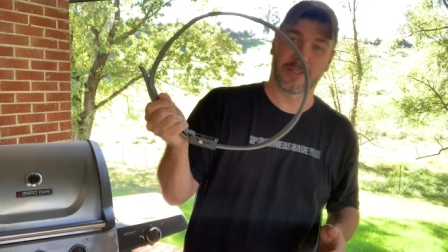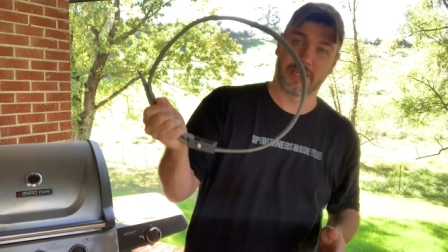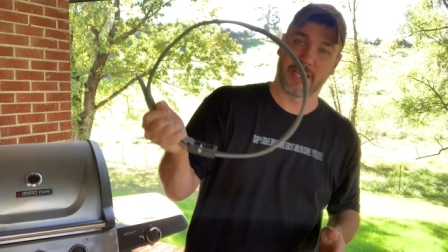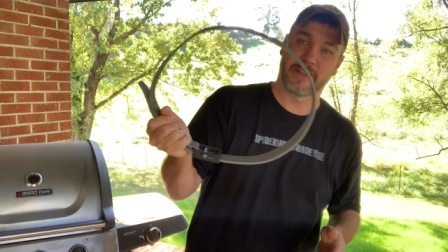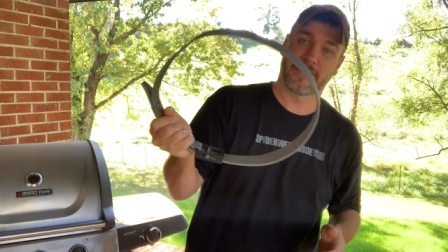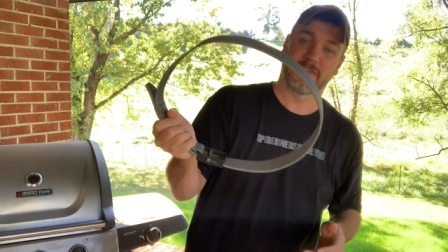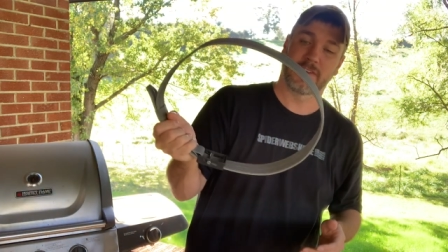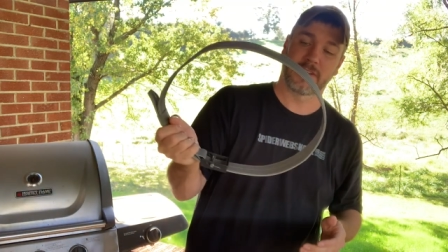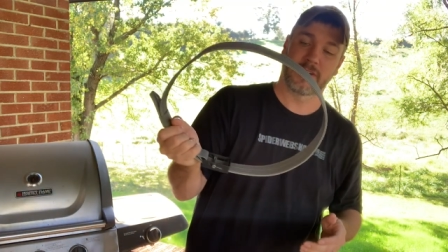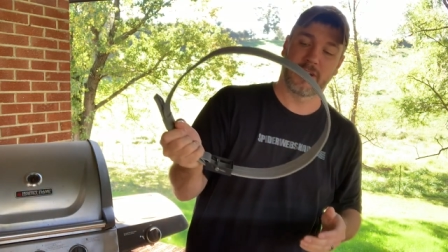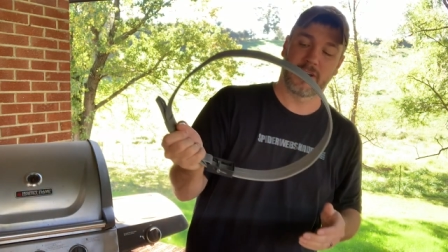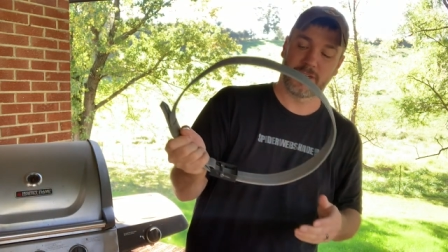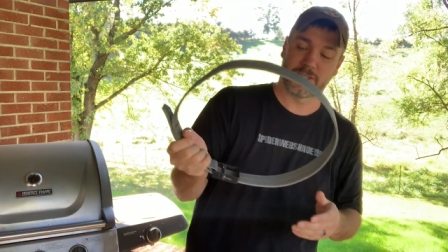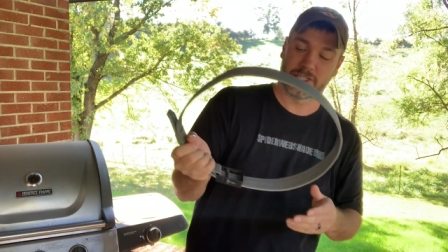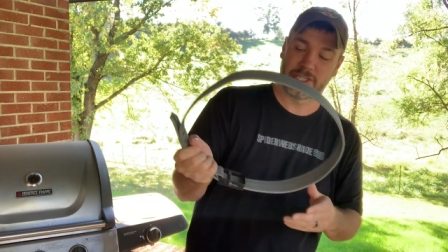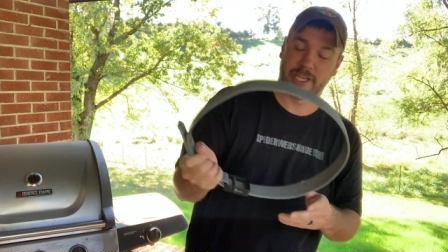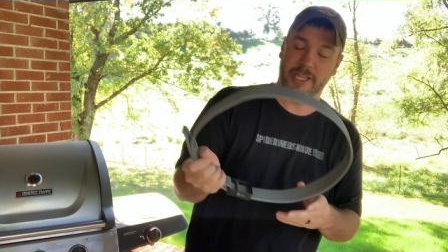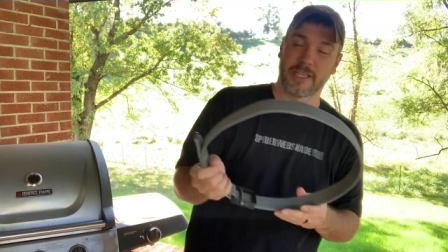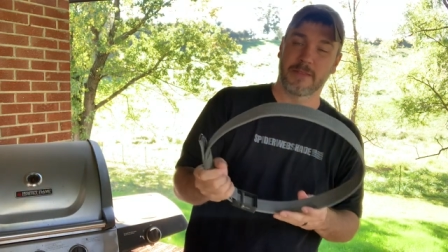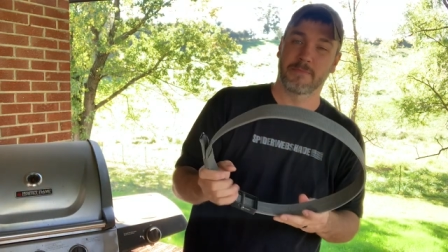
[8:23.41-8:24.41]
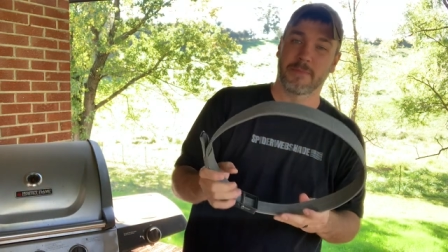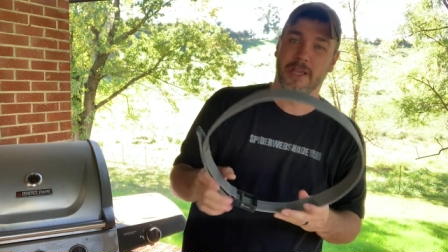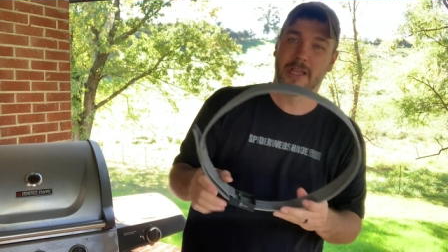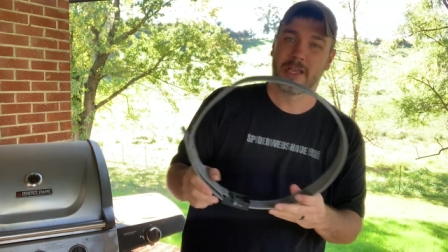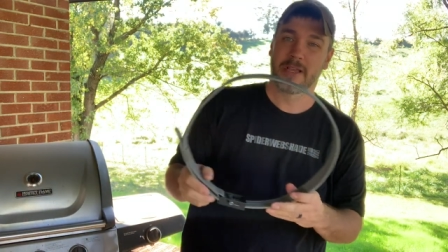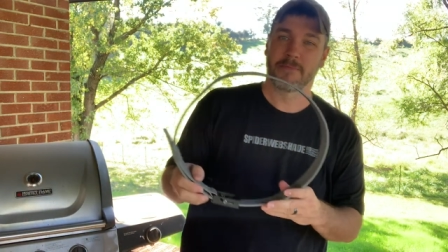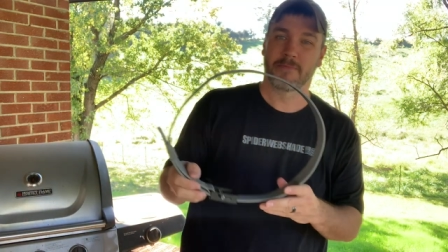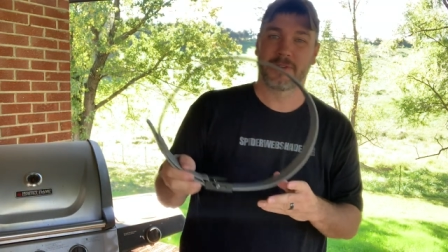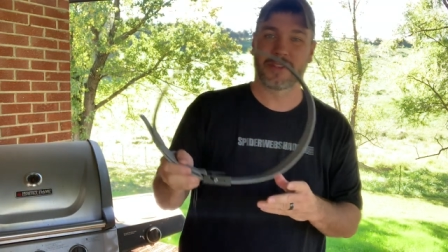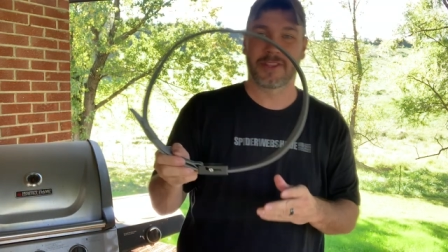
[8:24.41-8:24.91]
Definitely not cheap,
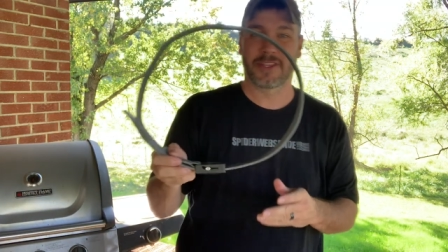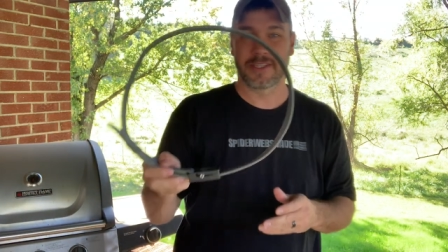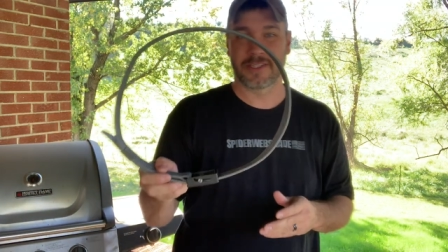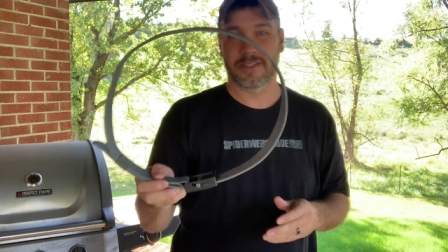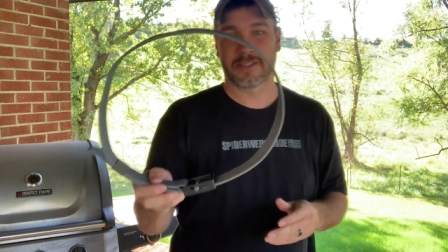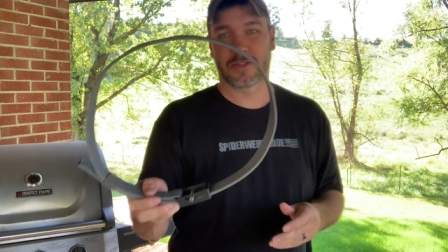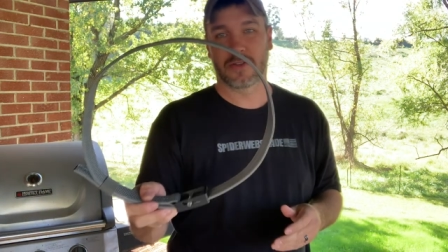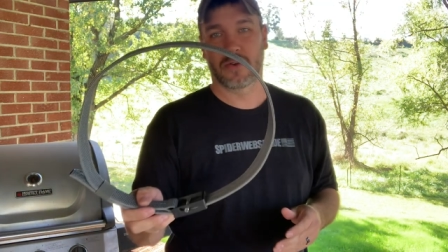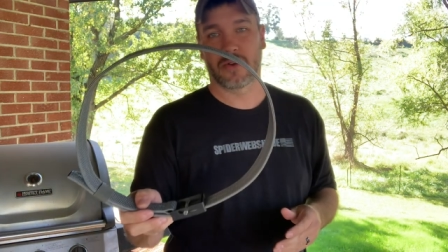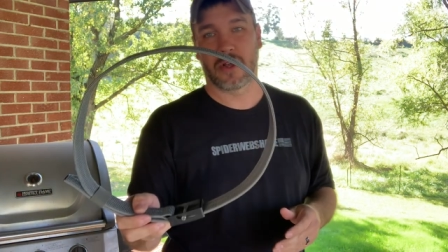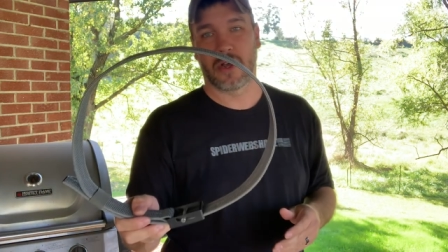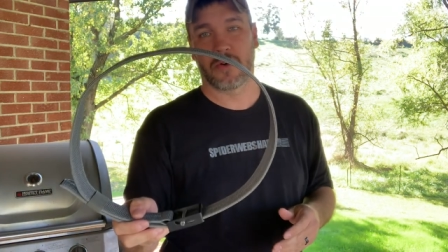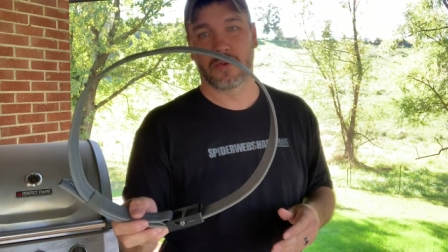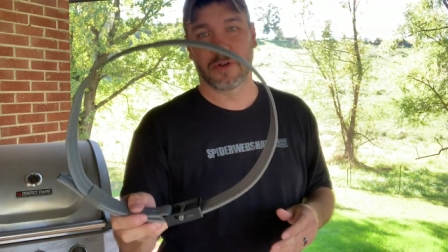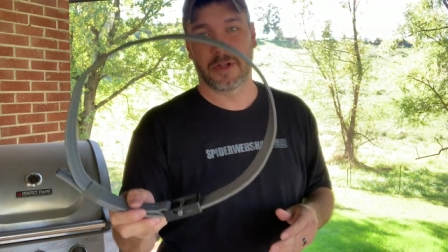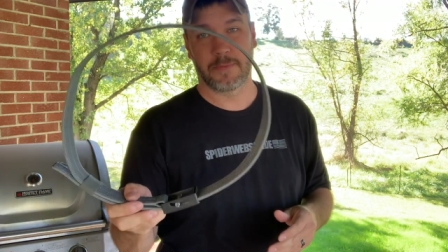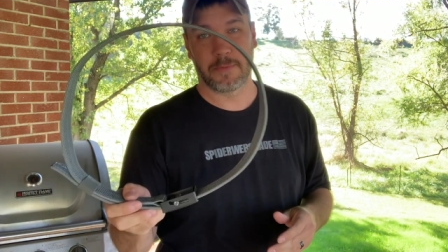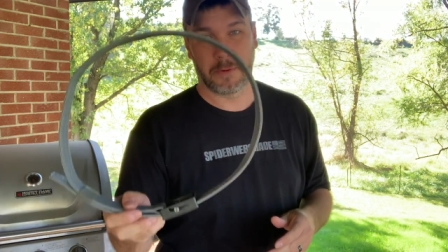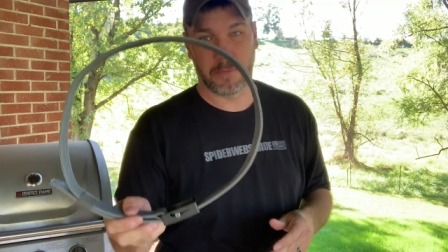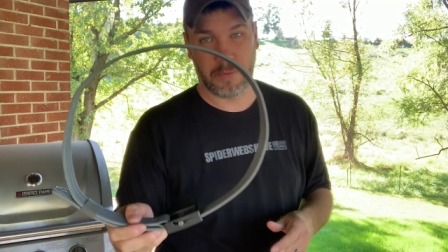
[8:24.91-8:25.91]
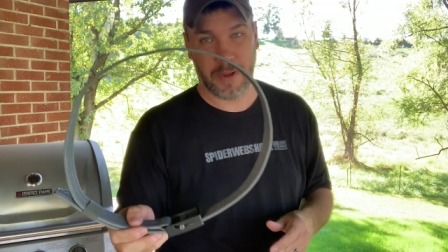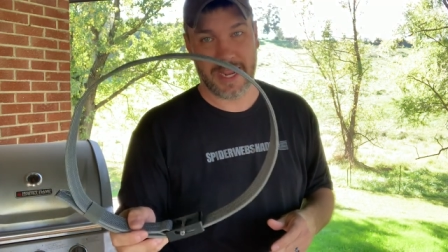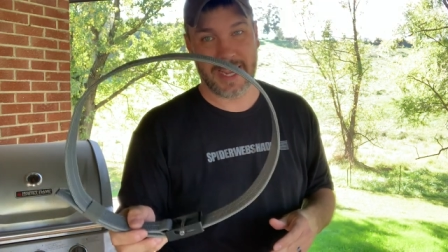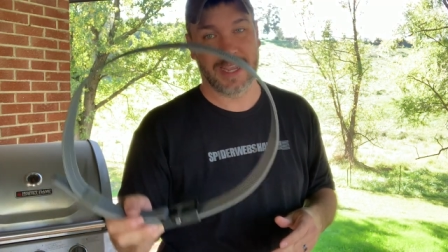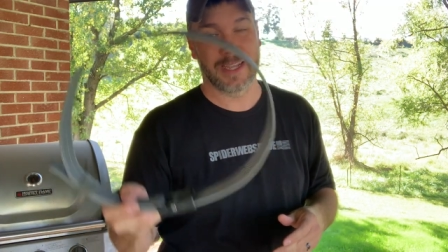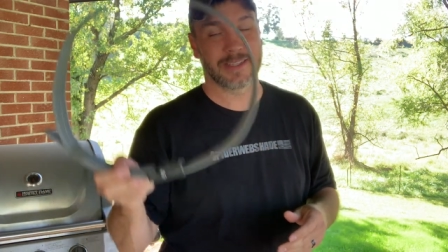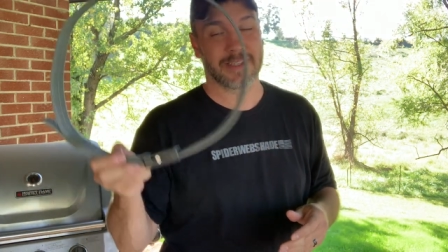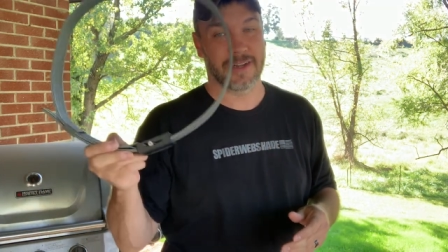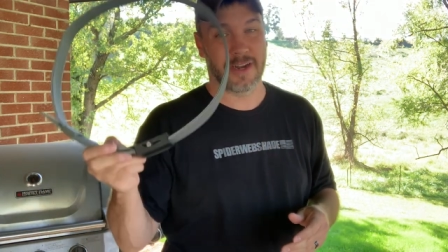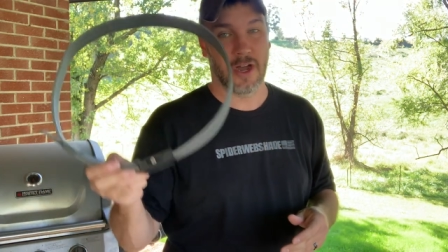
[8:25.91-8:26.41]
but this is gonna hold up your
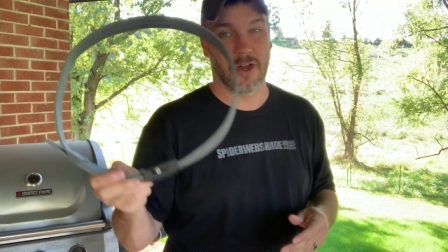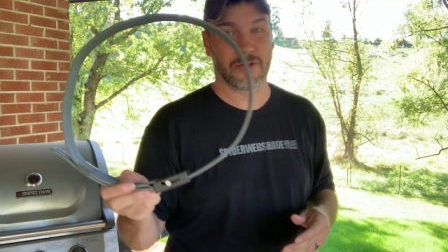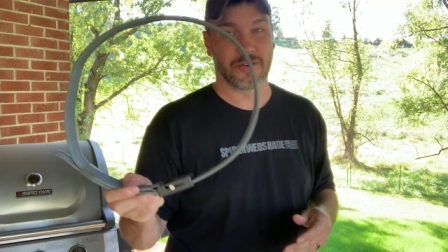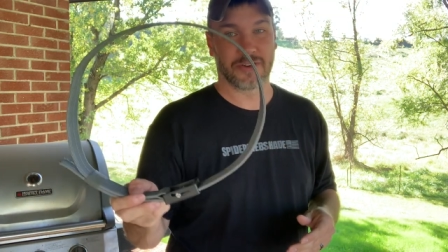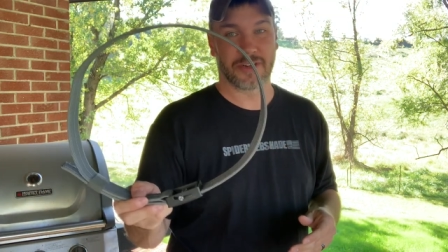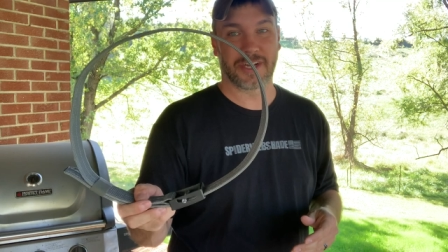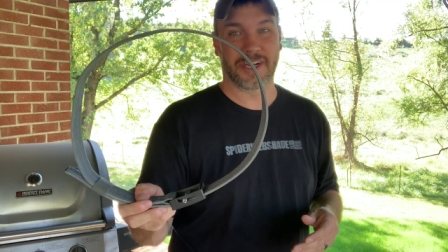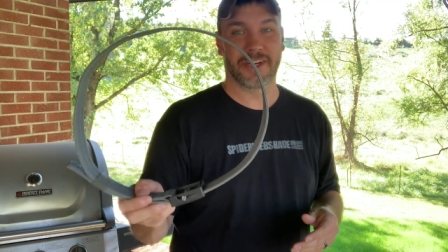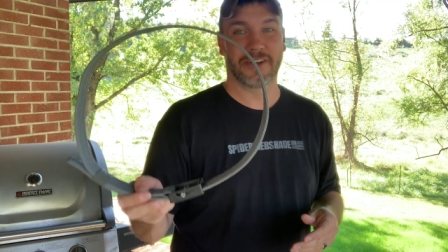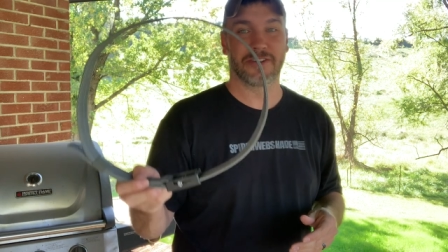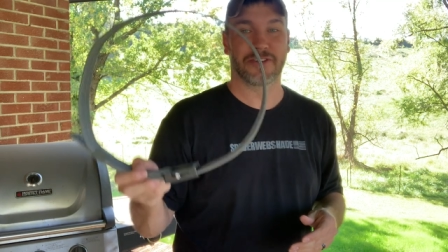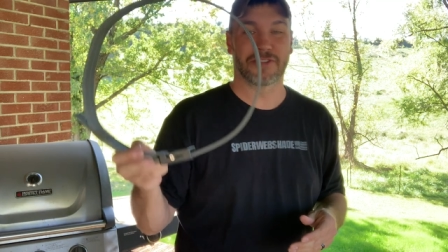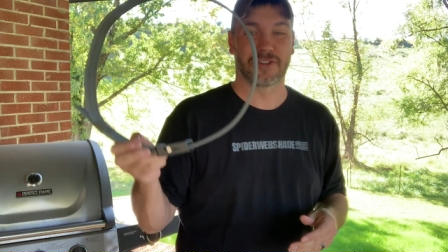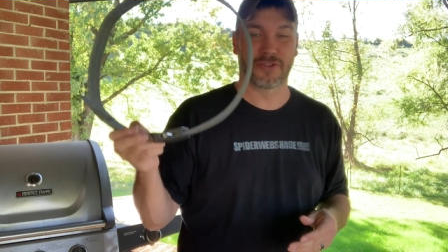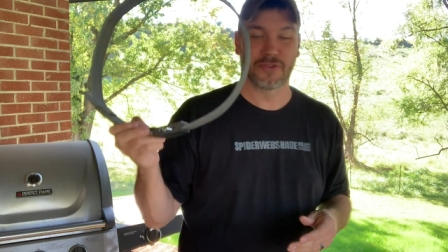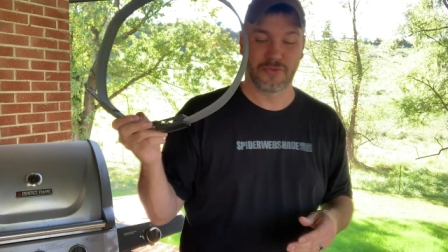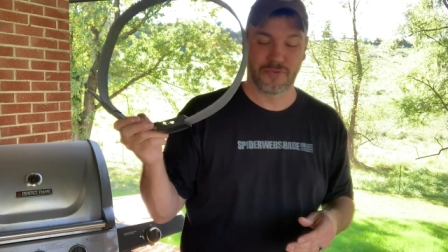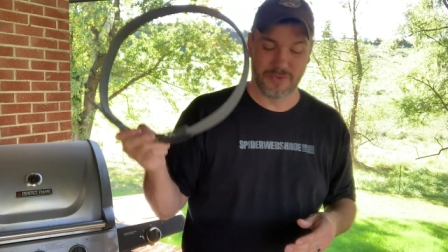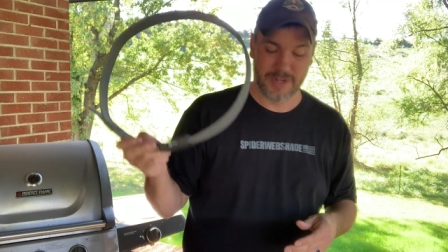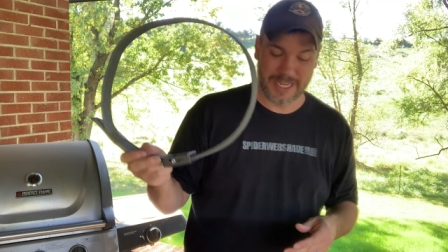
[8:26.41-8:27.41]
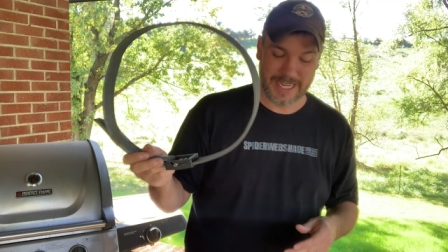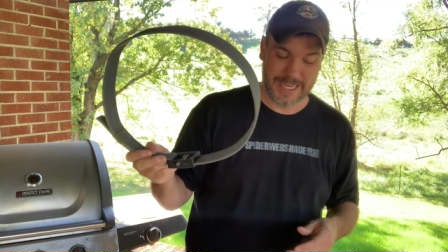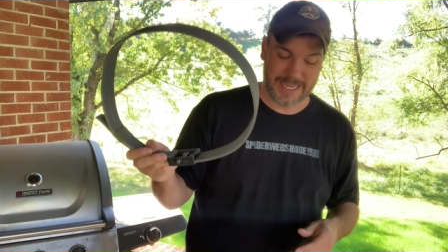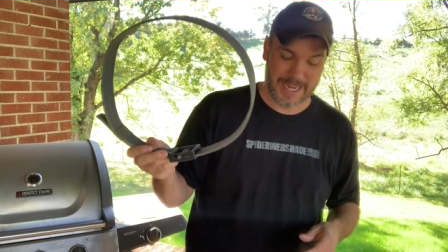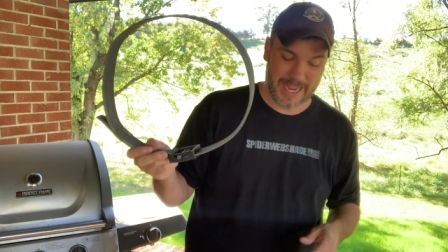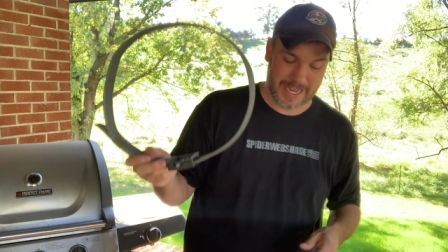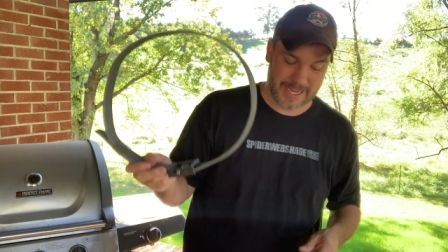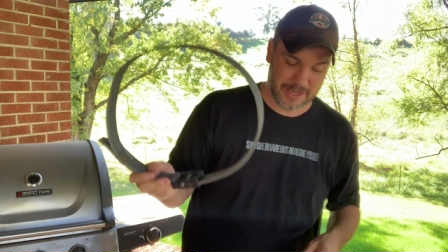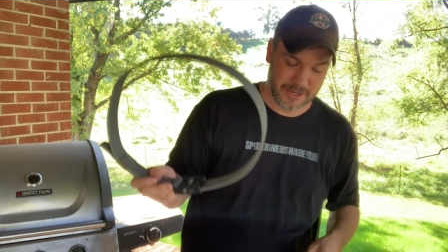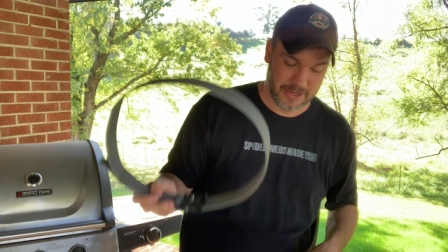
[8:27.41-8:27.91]
pants and all your gear, so you need
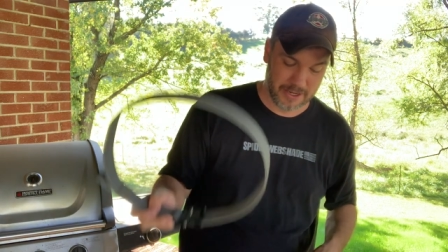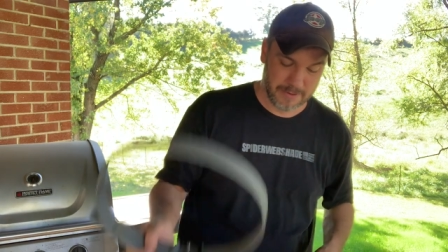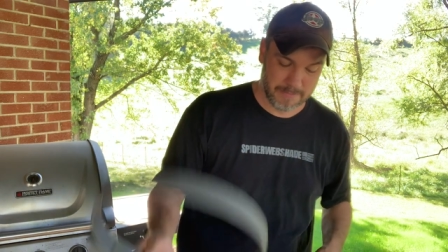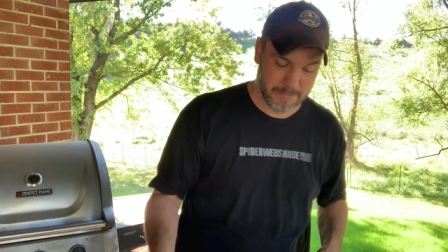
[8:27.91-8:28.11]
a good